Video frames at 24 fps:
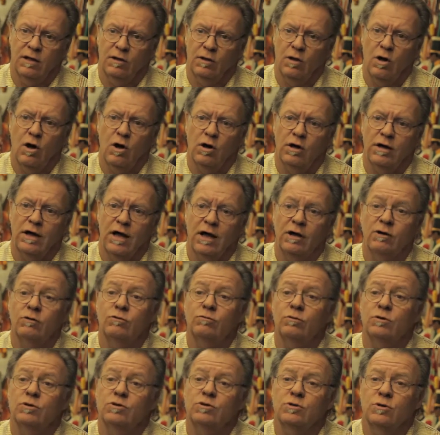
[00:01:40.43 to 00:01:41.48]
long
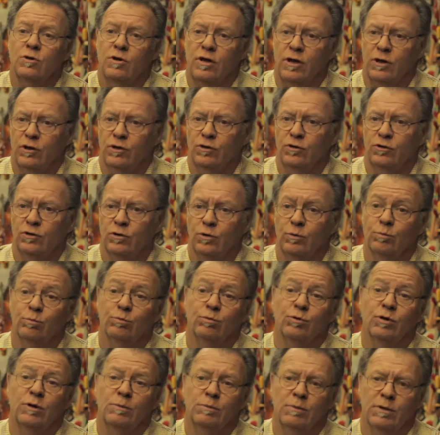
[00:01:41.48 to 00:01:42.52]
entrance so they could do
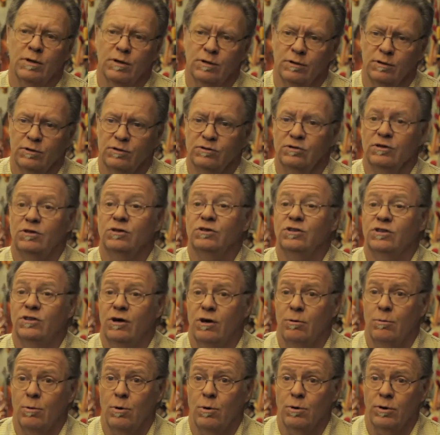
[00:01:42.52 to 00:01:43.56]
premieres and
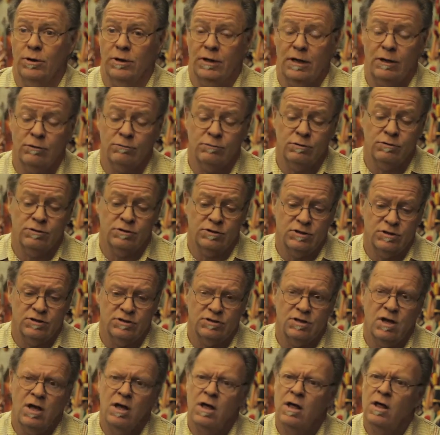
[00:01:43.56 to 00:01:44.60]
ceremonial
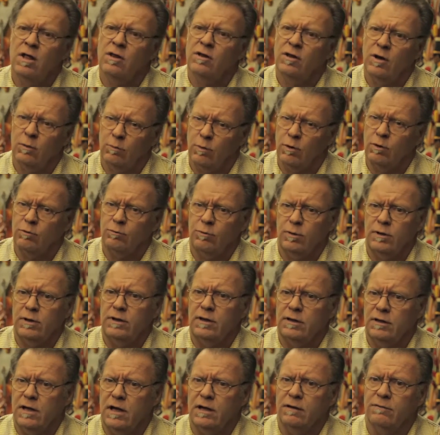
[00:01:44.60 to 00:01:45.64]
entrances, there weren't really
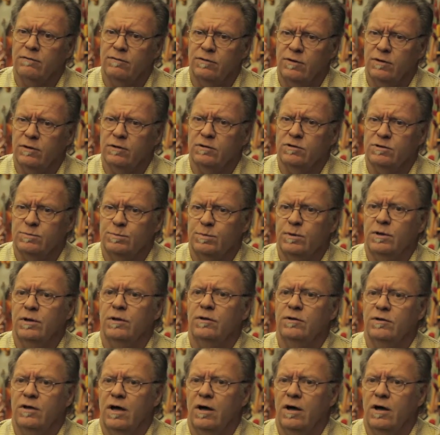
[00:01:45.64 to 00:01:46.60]
a lot of theaters built